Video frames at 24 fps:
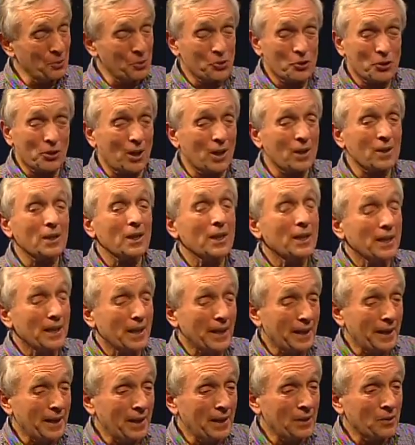was shocked.
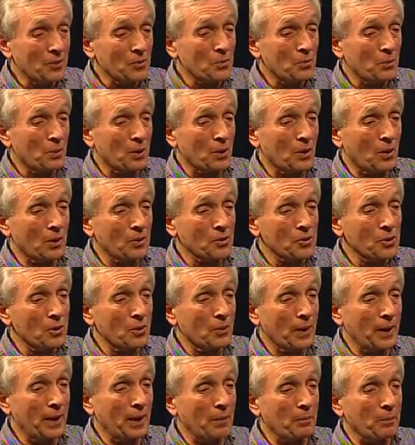And what also
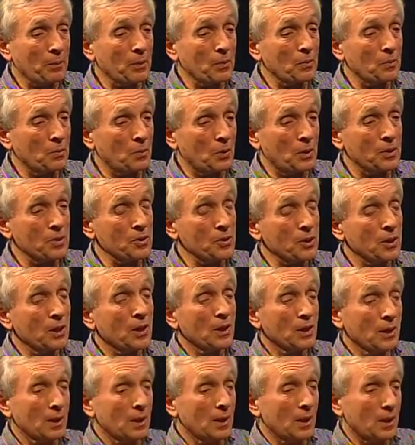happened was
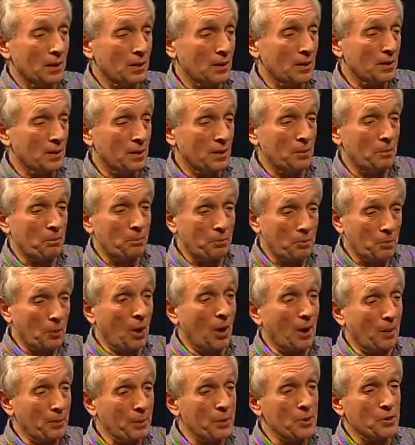the
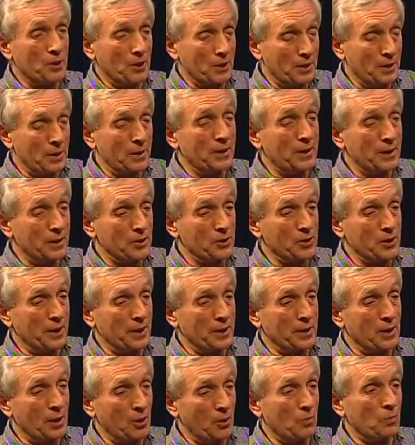copies that did get
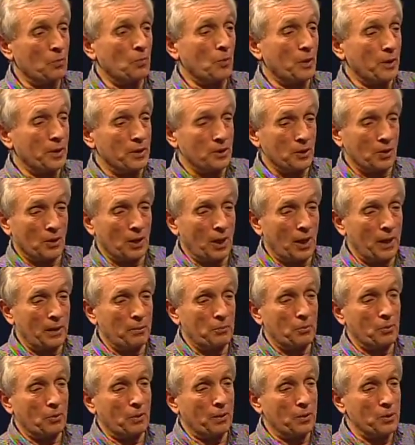sent out went to
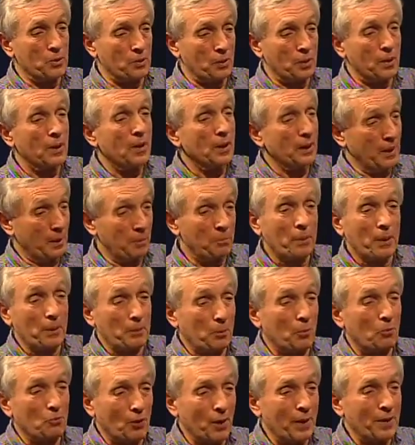libraries went and
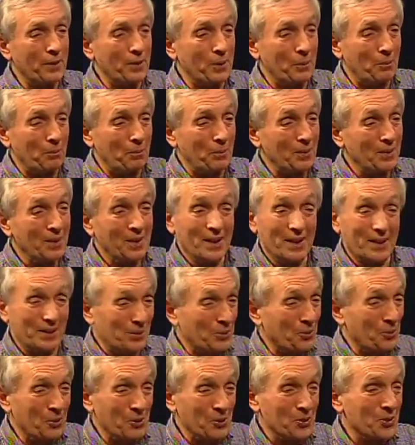people read them. Yeah. And
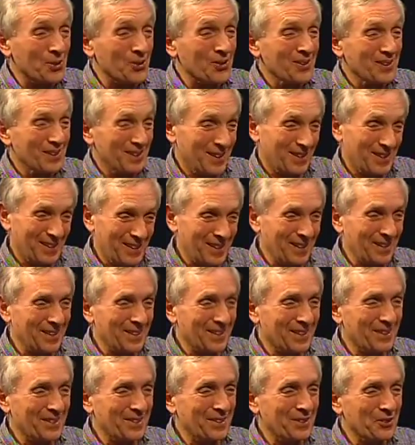of course then the
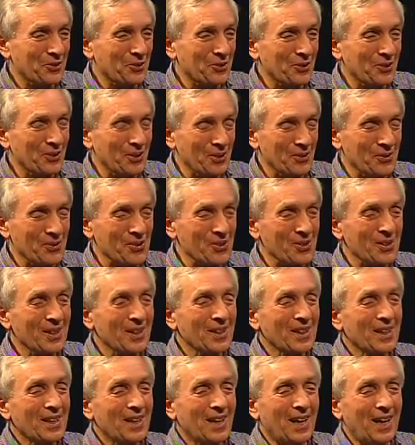condition they goes. got
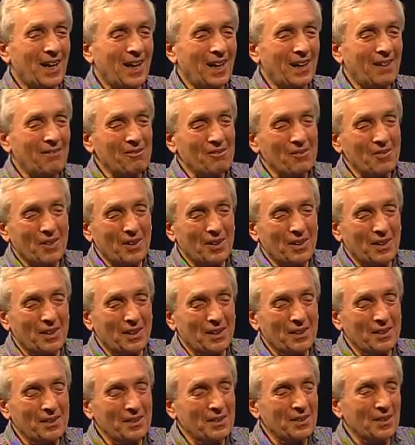used, yeah. Uh,
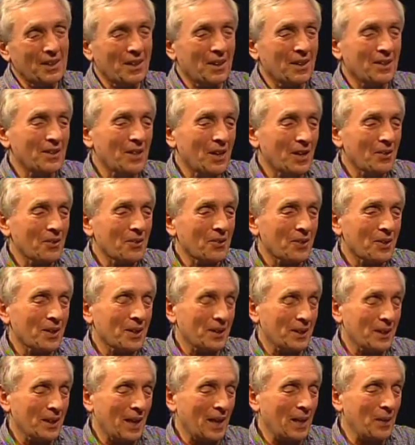an another
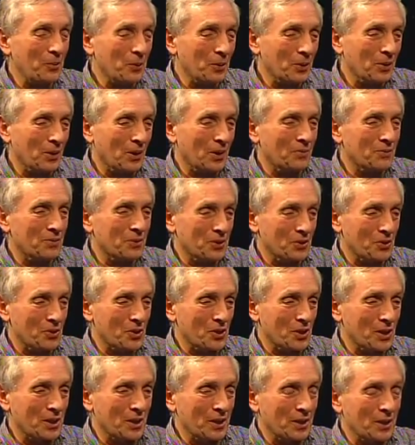thing that I would love to
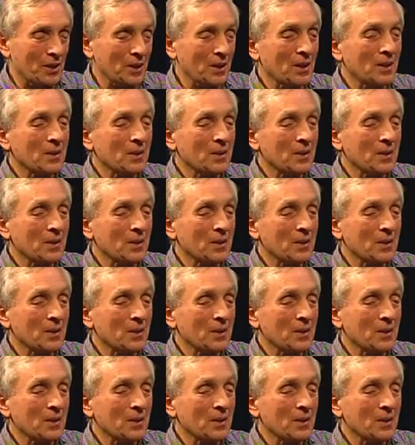see